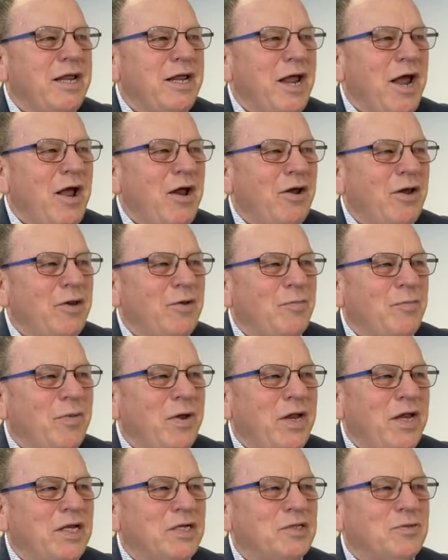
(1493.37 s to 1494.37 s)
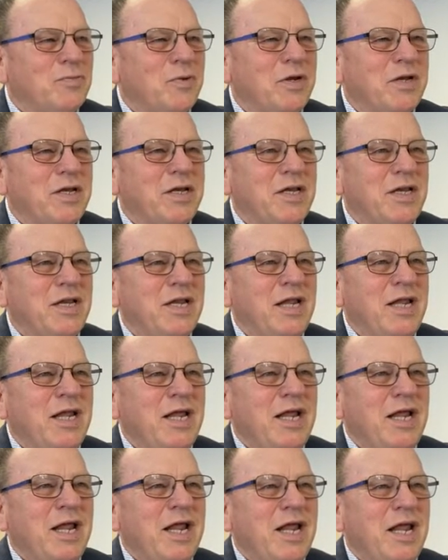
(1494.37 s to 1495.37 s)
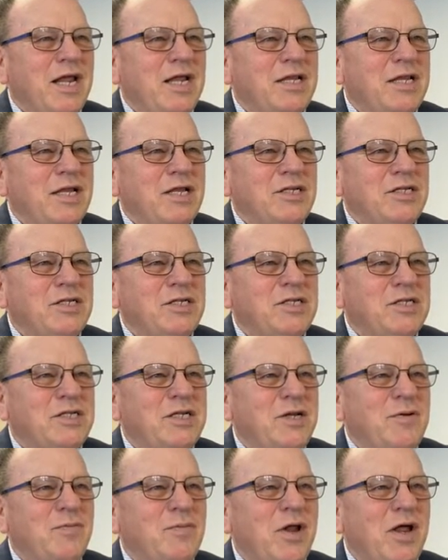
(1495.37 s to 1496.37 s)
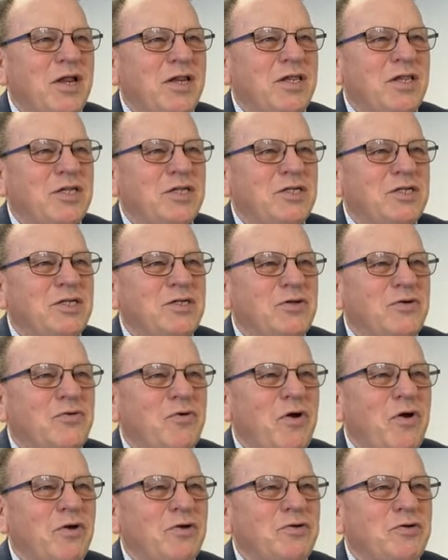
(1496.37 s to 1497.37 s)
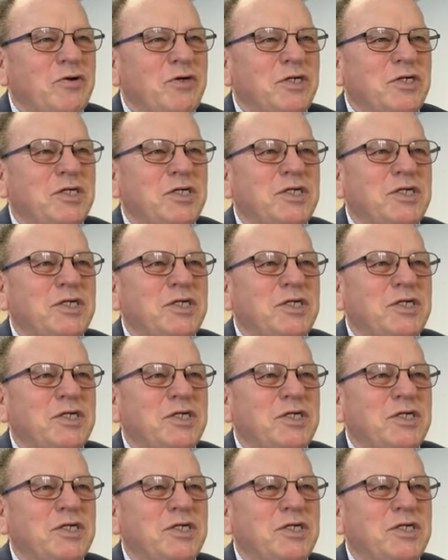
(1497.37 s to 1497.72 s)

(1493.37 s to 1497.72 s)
counting beads, but it doesn't seem like this is a rosary.